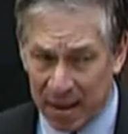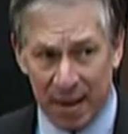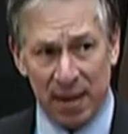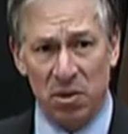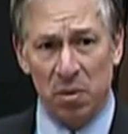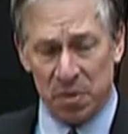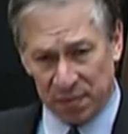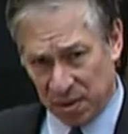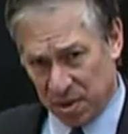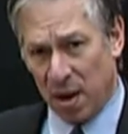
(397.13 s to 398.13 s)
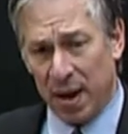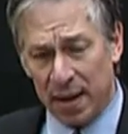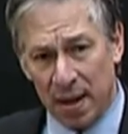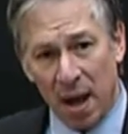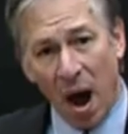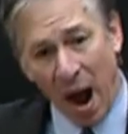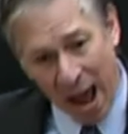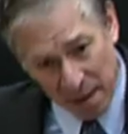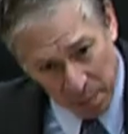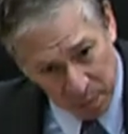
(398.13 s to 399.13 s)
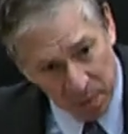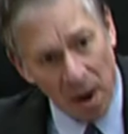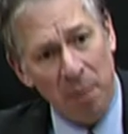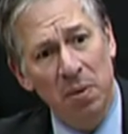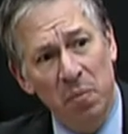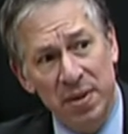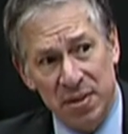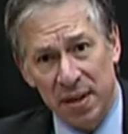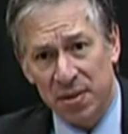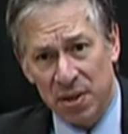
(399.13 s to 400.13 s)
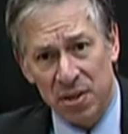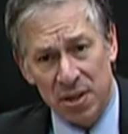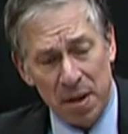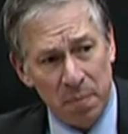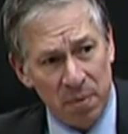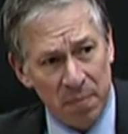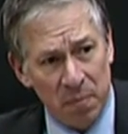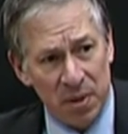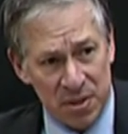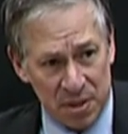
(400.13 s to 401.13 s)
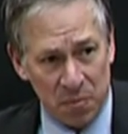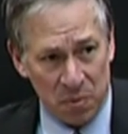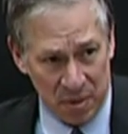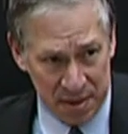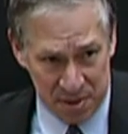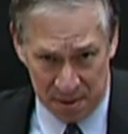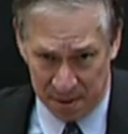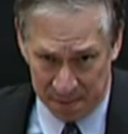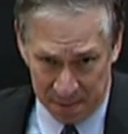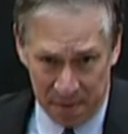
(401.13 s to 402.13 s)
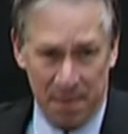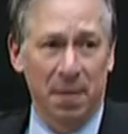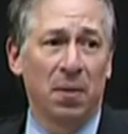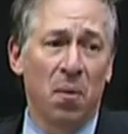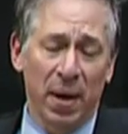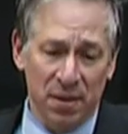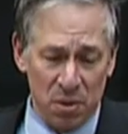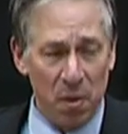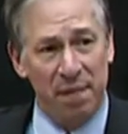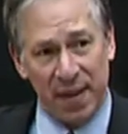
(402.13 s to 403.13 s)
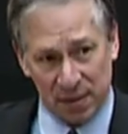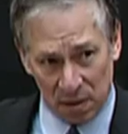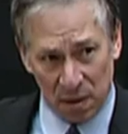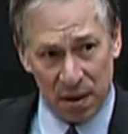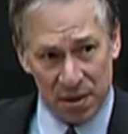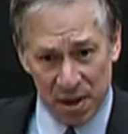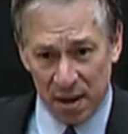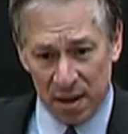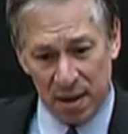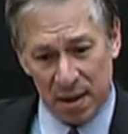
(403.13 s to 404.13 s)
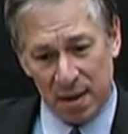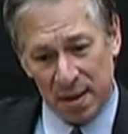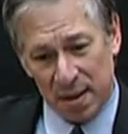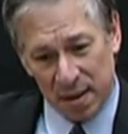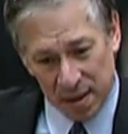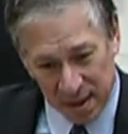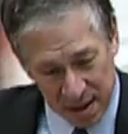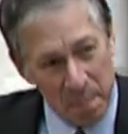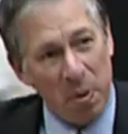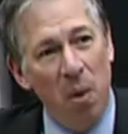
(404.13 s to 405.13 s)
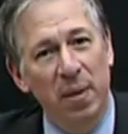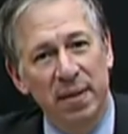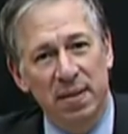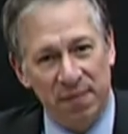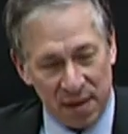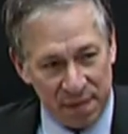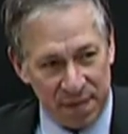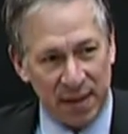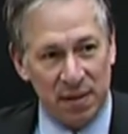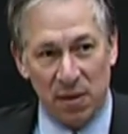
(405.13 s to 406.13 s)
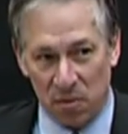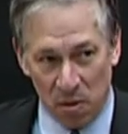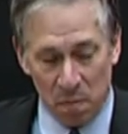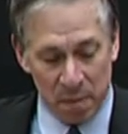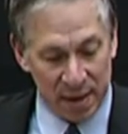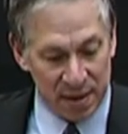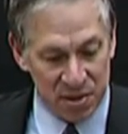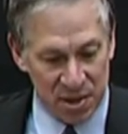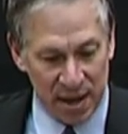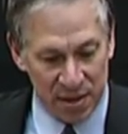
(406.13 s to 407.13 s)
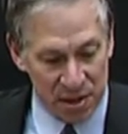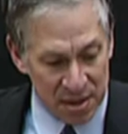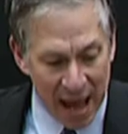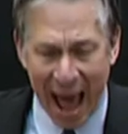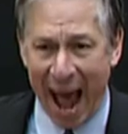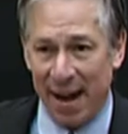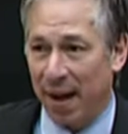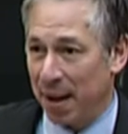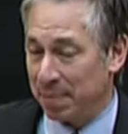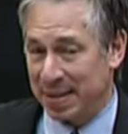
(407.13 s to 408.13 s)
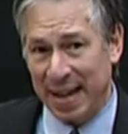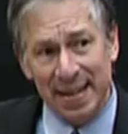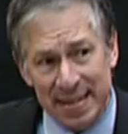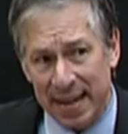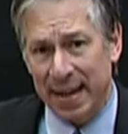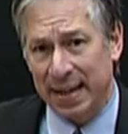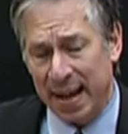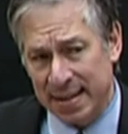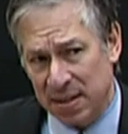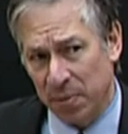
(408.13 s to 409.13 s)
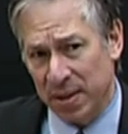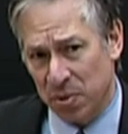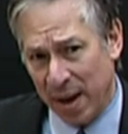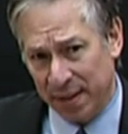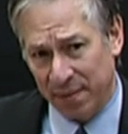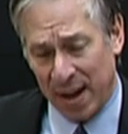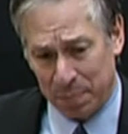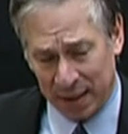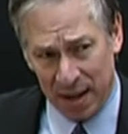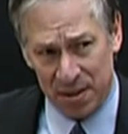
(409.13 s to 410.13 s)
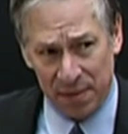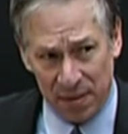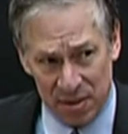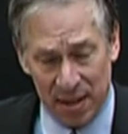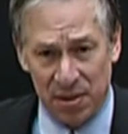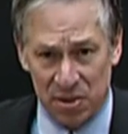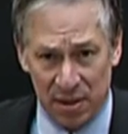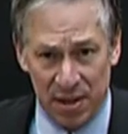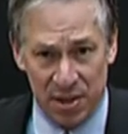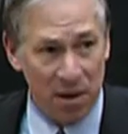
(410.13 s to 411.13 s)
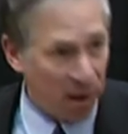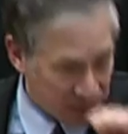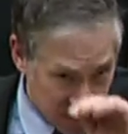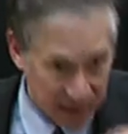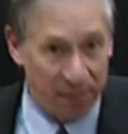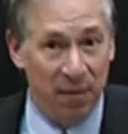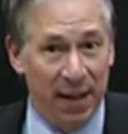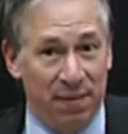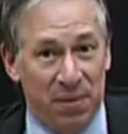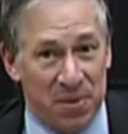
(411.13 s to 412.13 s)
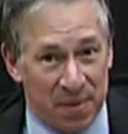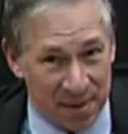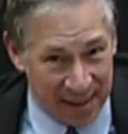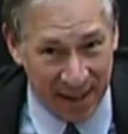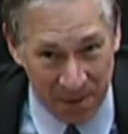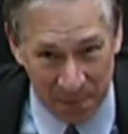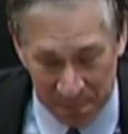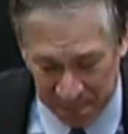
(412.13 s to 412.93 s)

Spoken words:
in terms of design. I have a problem with citizenship, which is going to affect a large component of the affected group by these changes, and I am dead set against the retroactive application of this legislation on several levels. Thank you.